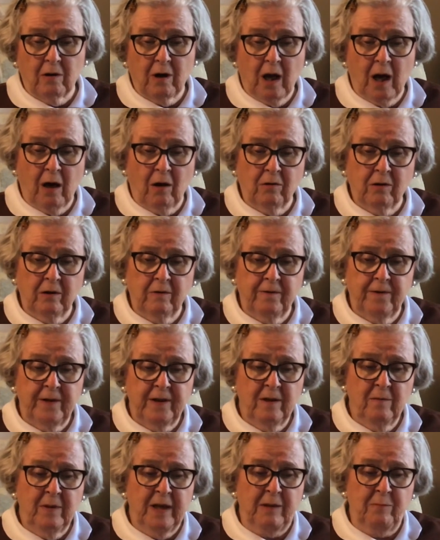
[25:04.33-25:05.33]
out of
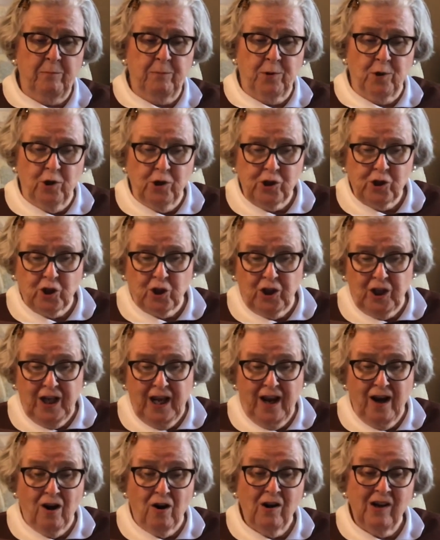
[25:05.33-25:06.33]
him and pushed the
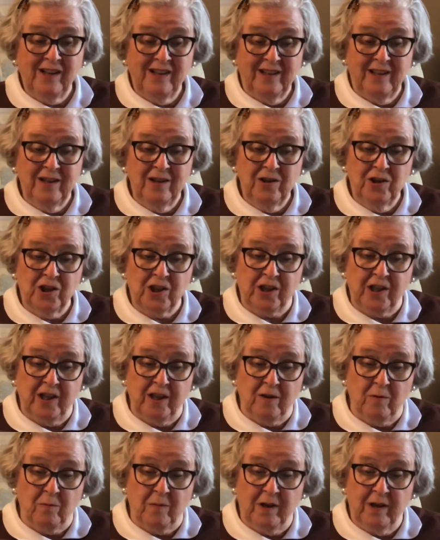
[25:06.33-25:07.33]
air into
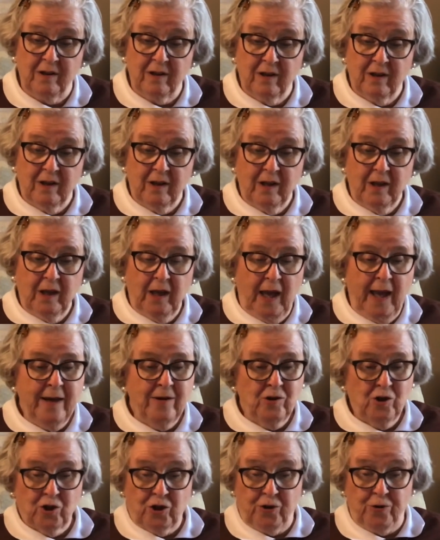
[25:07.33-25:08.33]
him.
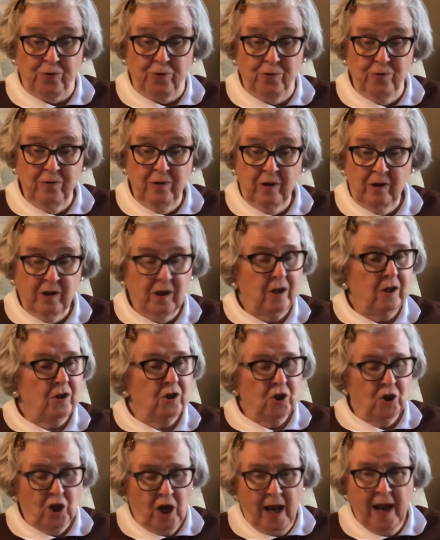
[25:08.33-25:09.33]
And soon
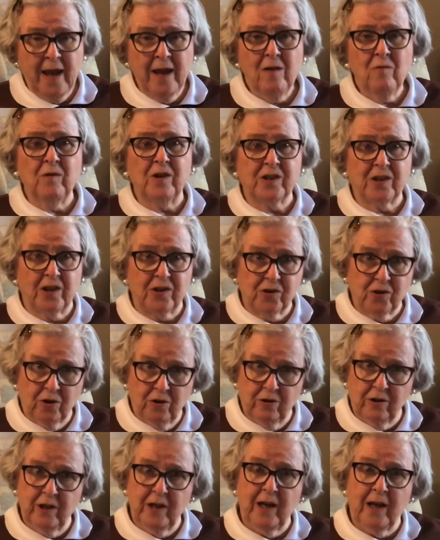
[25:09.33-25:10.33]
Chang was as
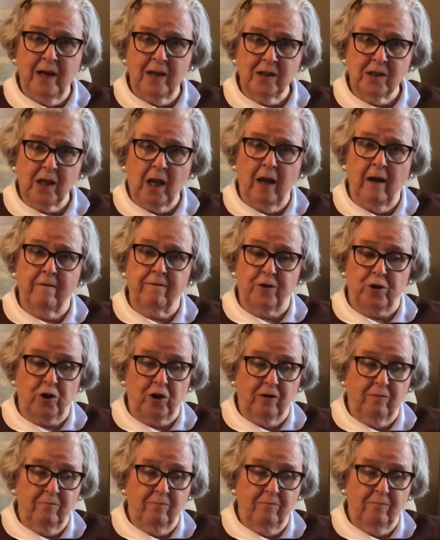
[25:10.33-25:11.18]
good as ever.